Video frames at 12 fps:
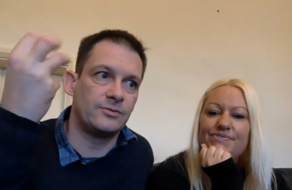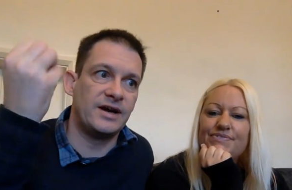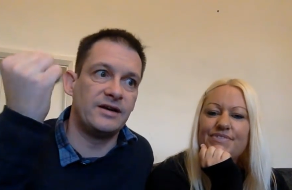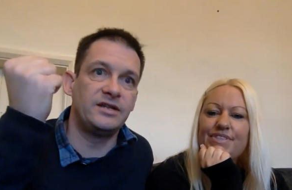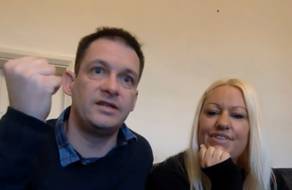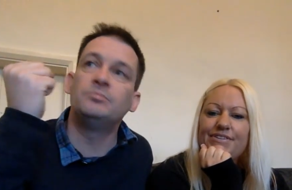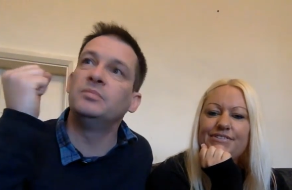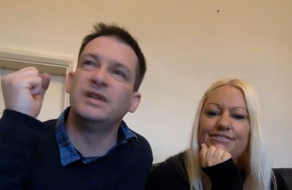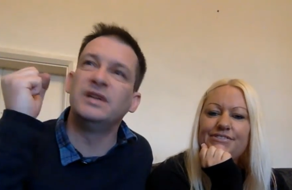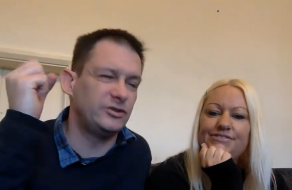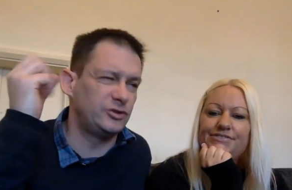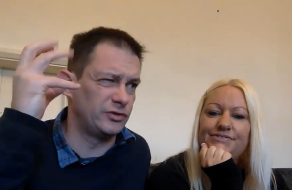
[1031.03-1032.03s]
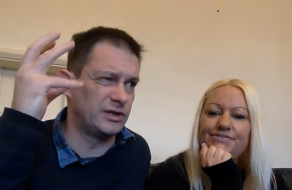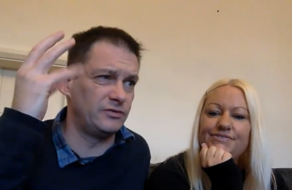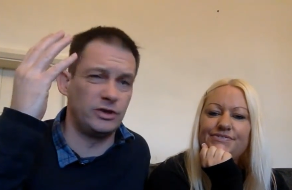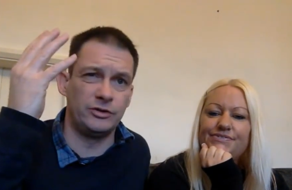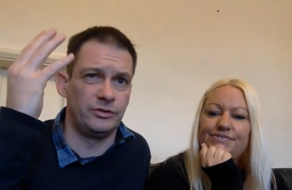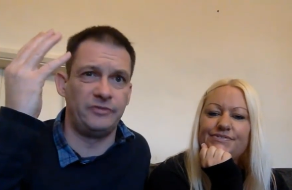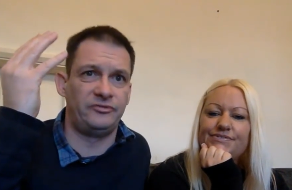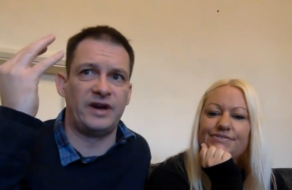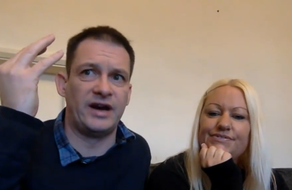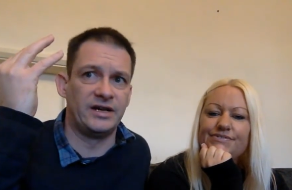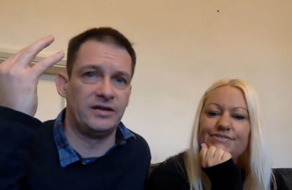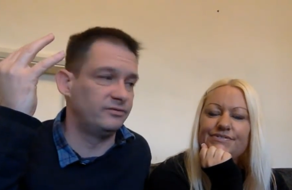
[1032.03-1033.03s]
Speaker 1: where it just gives you another
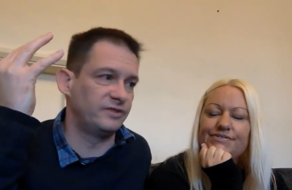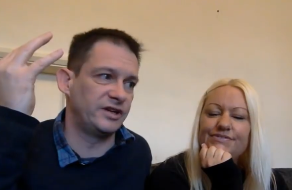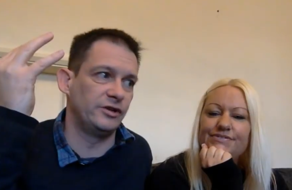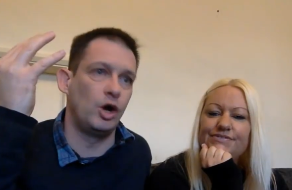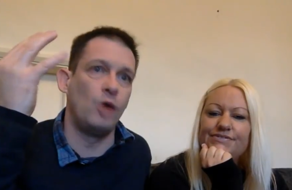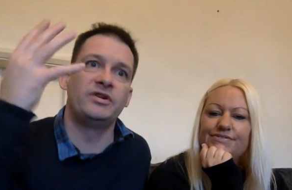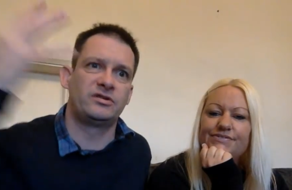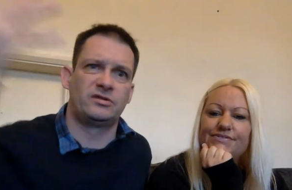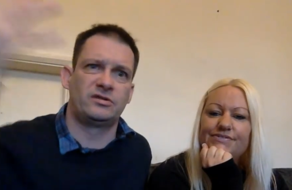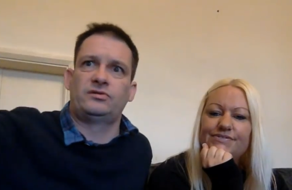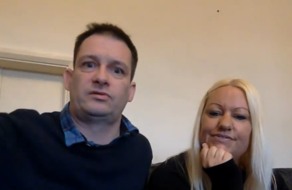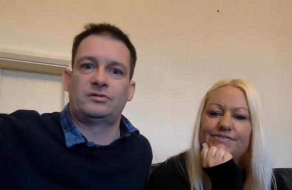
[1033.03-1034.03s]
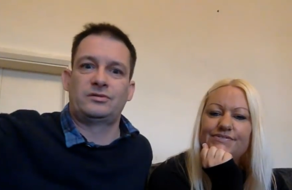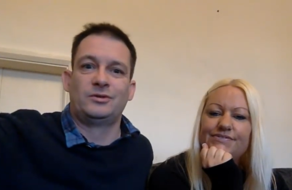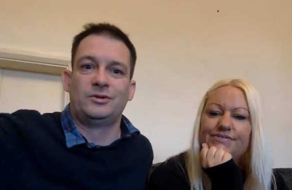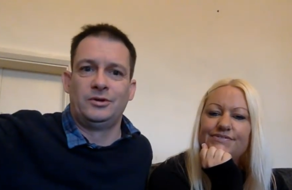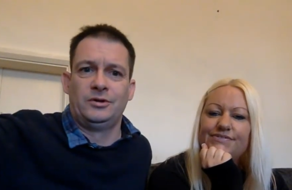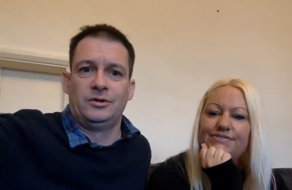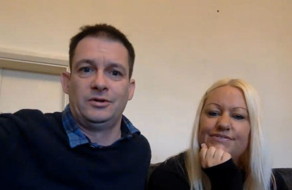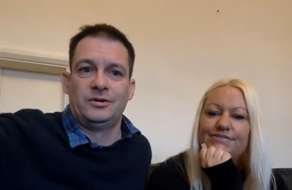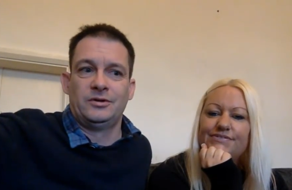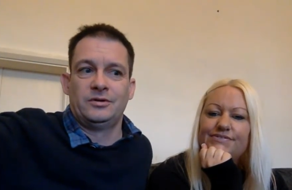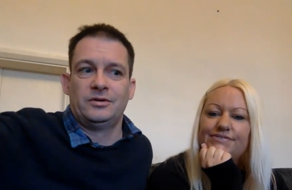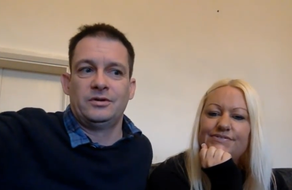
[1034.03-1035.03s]
5 kilometres.
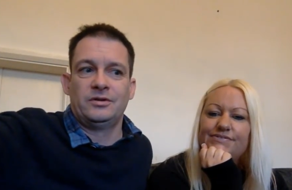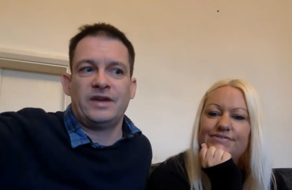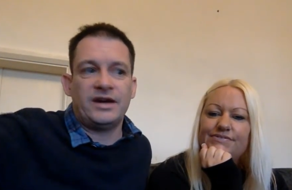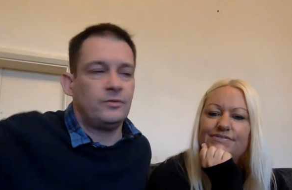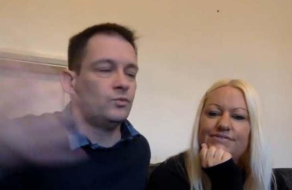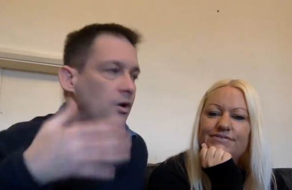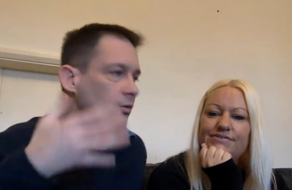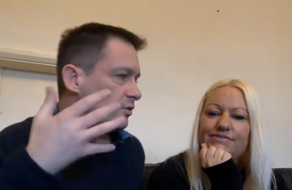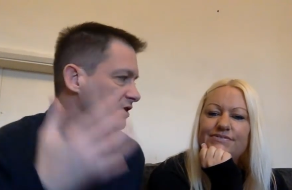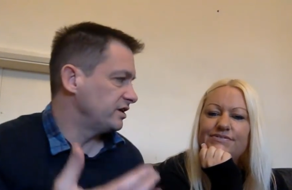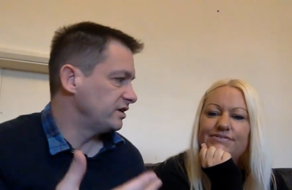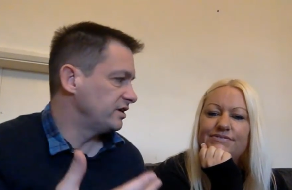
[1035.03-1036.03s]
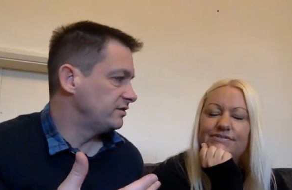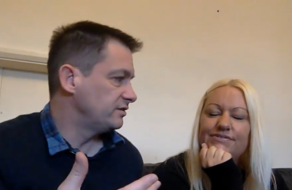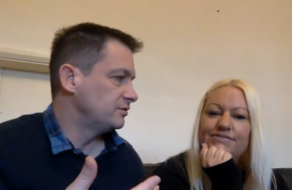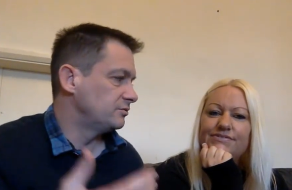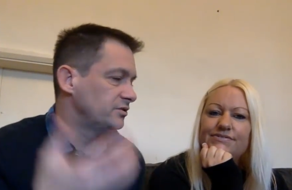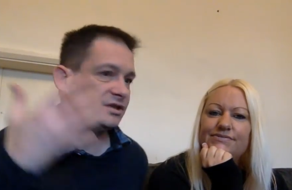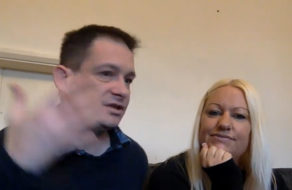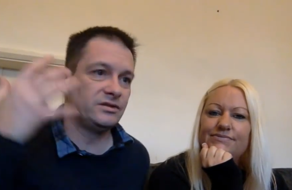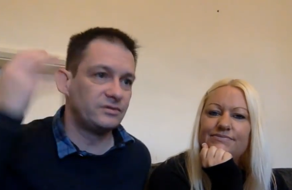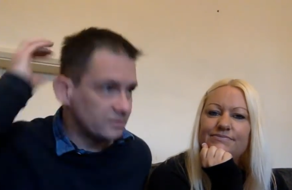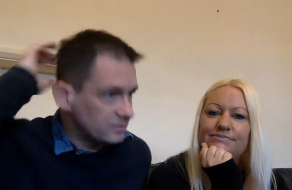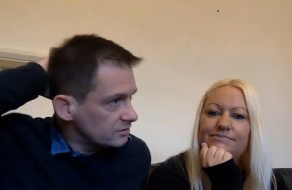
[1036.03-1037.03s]
That ain't what we need. We need,
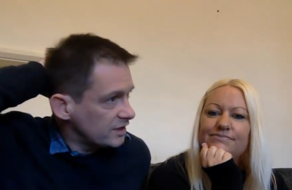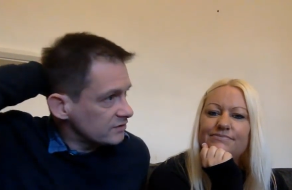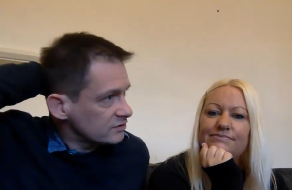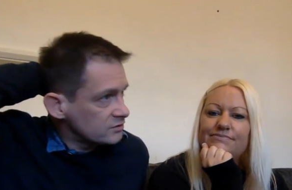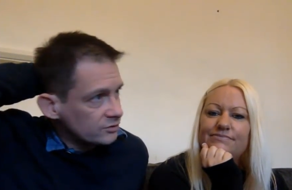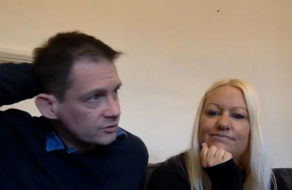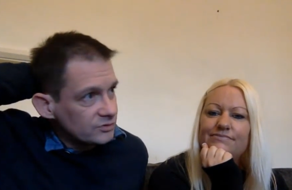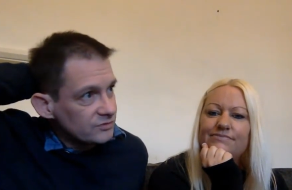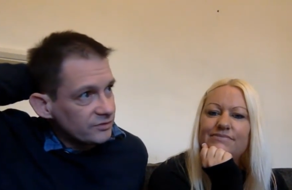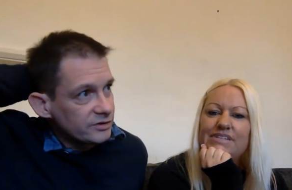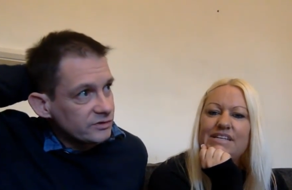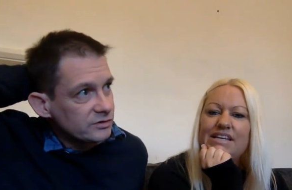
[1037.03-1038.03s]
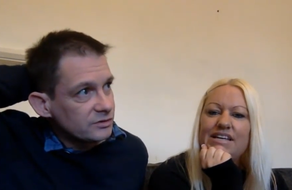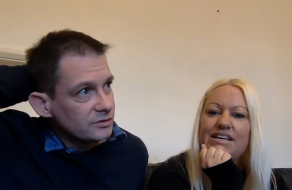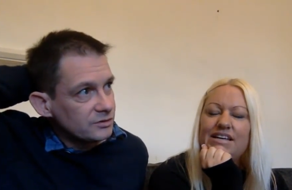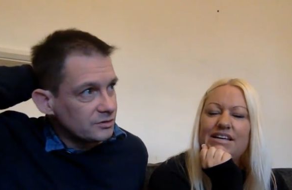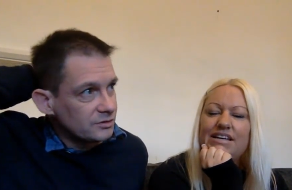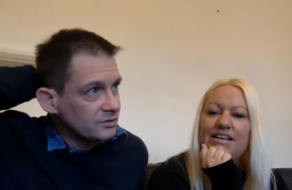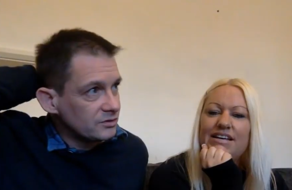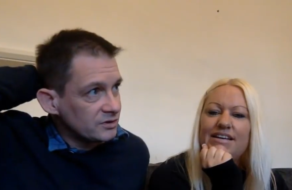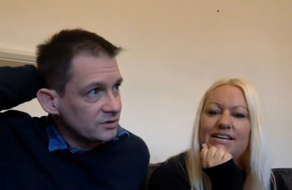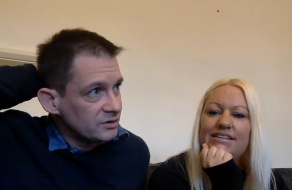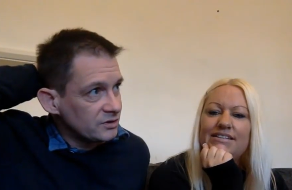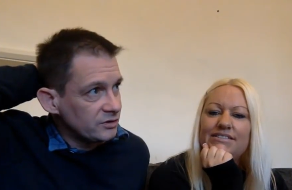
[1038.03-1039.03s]
that's no good for us. Yeah.
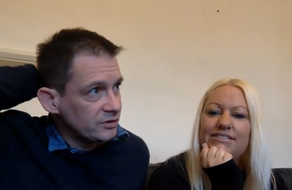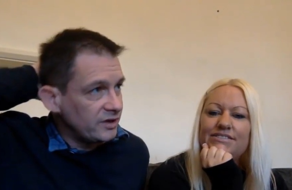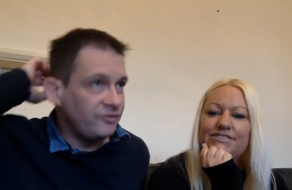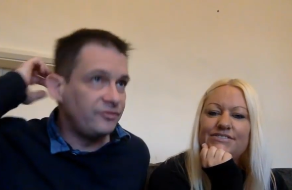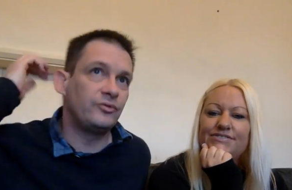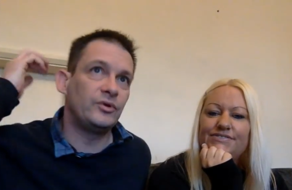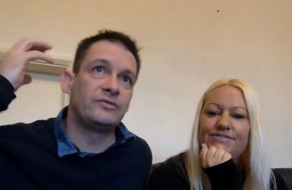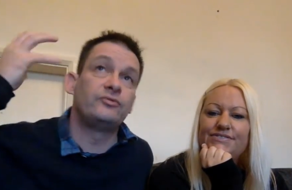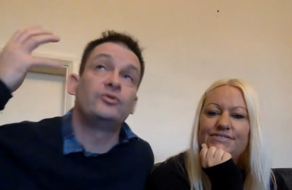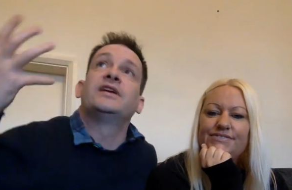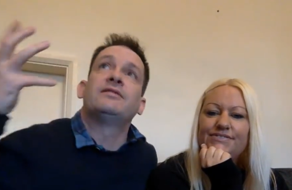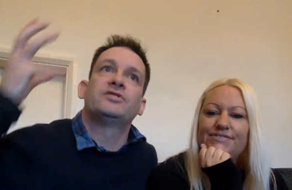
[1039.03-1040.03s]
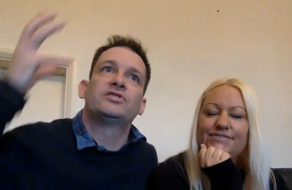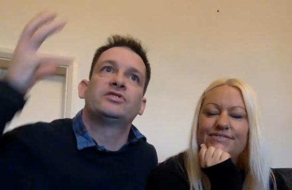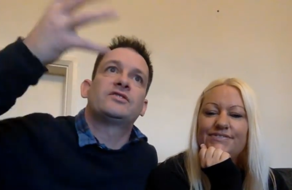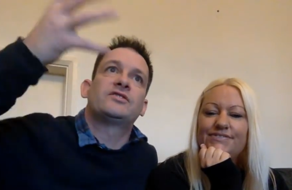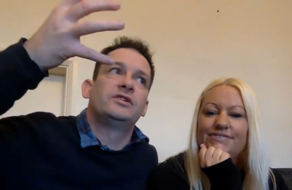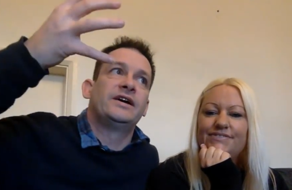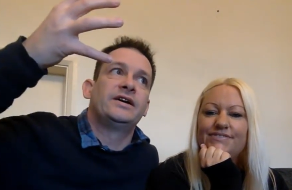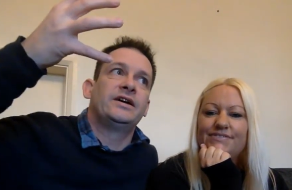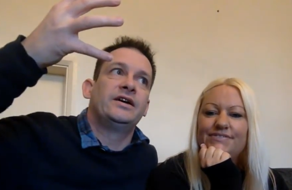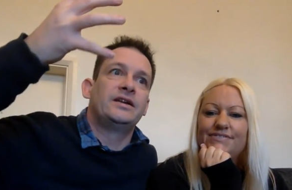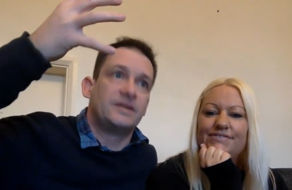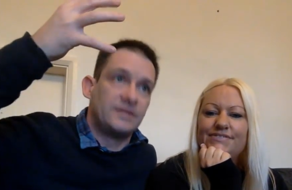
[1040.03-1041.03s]
You know, if we can have a satellite
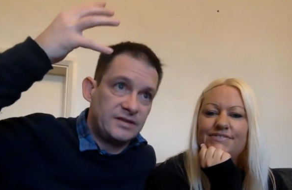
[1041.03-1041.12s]
and it